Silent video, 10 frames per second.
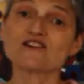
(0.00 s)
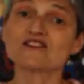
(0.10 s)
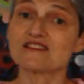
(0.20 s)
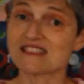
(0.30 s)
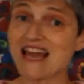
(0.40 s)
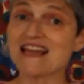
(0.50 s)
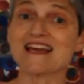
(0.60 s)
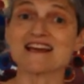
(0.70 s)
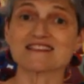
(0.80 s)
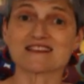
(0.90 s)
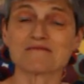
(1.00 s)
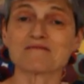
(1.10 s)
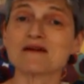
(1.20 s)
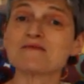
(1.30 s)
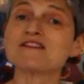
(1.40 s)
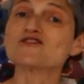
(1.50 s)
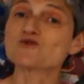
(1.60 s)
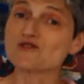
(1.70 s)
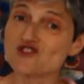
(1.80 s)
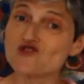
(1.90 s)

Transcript: to take it maybe into a